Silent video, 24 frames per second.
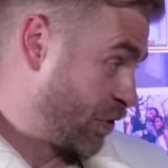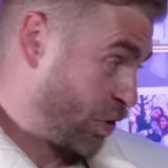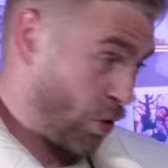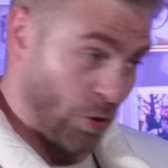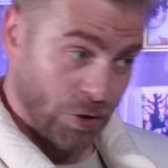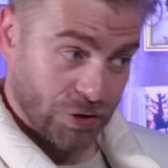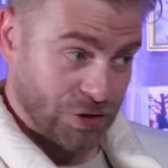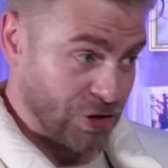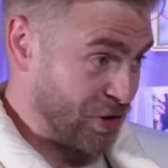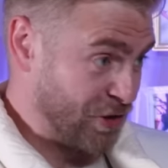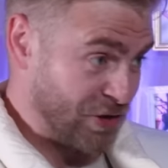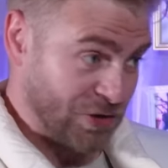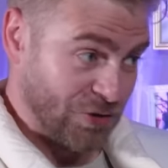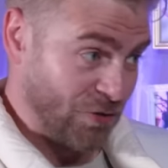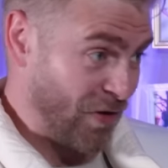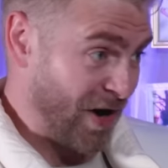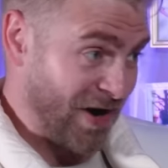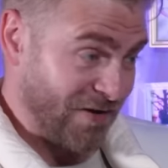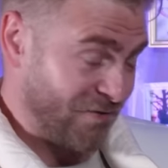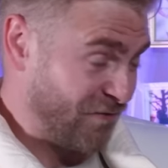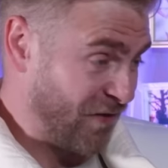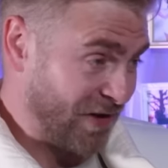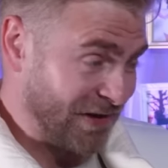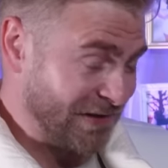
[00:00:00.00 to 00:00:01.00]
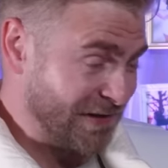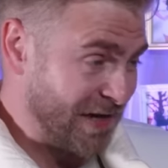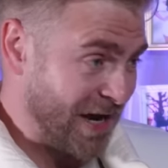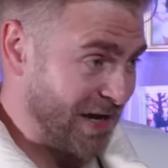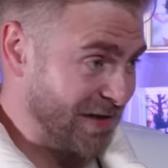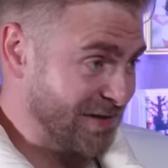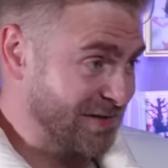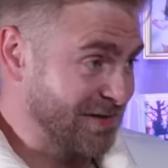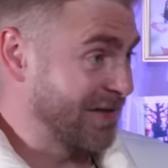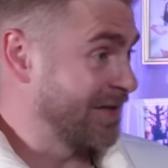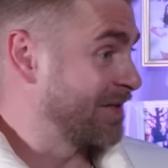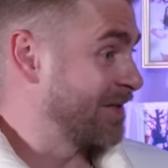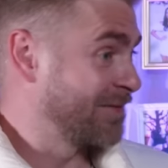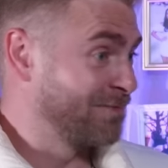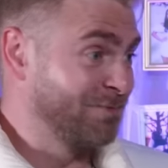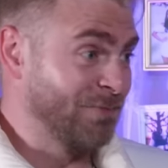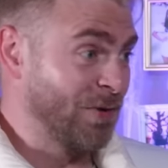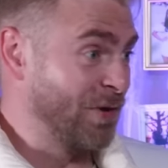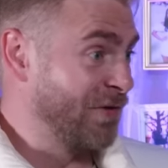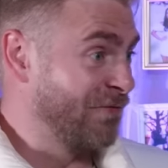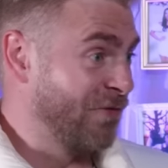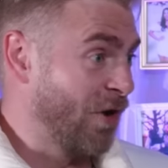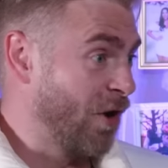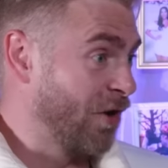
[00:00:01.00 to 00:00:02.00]
Gorgeous, great, fantastic. Oh,
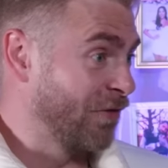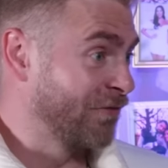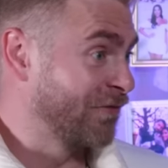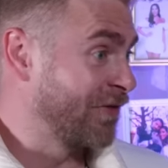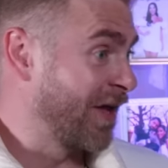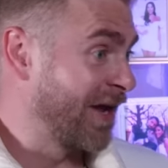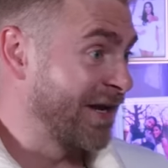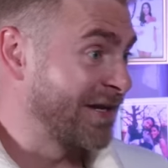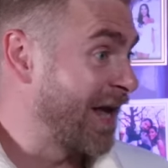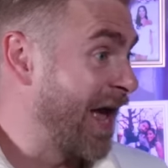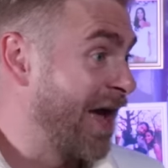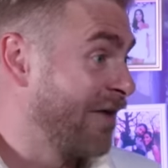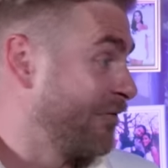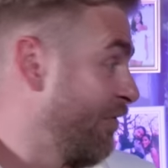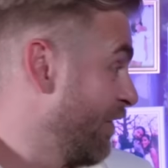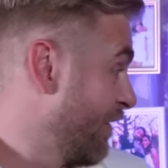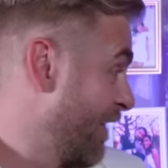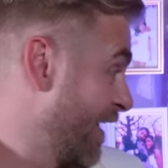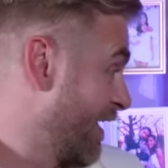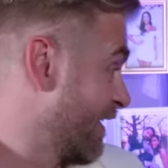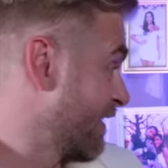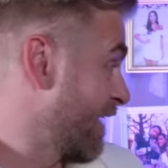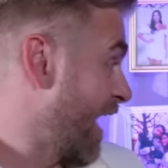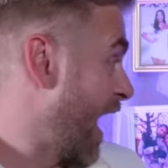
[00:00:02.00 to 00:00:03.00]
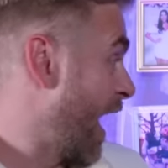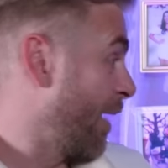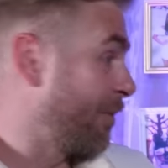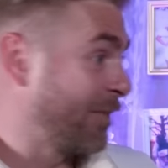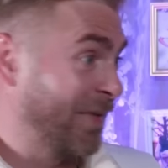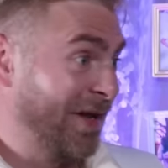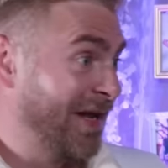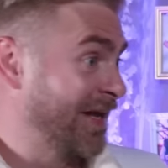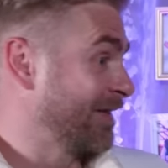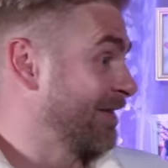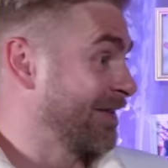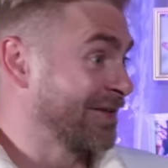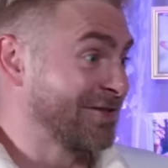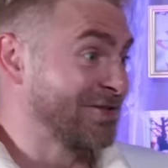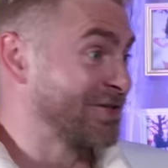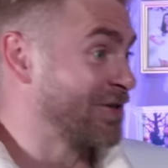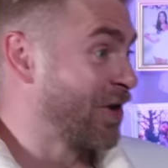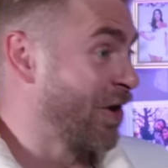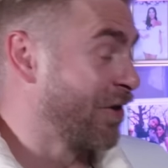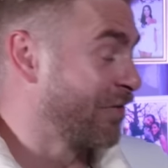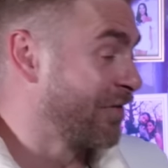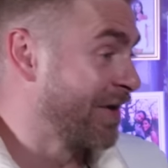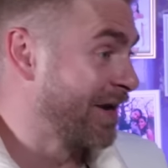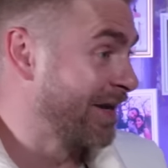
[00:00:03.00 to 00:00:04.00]
Move on. Like, yeah. everything's happy. There's Do
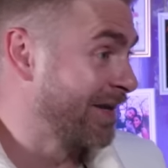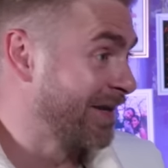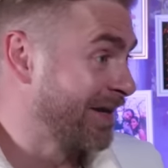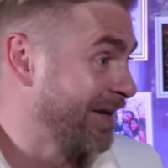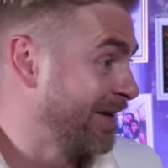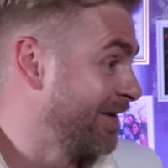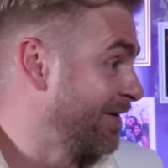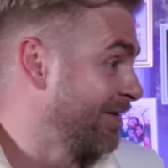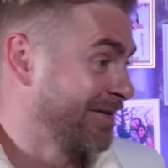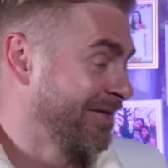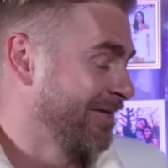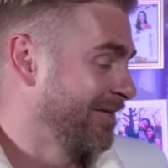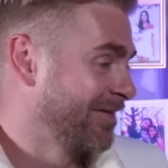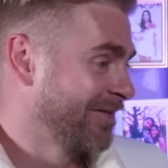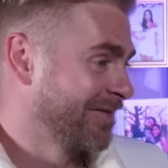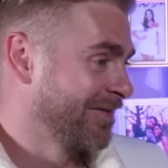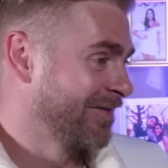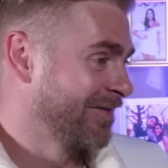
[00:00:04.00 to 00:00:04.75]
you know what it really... is?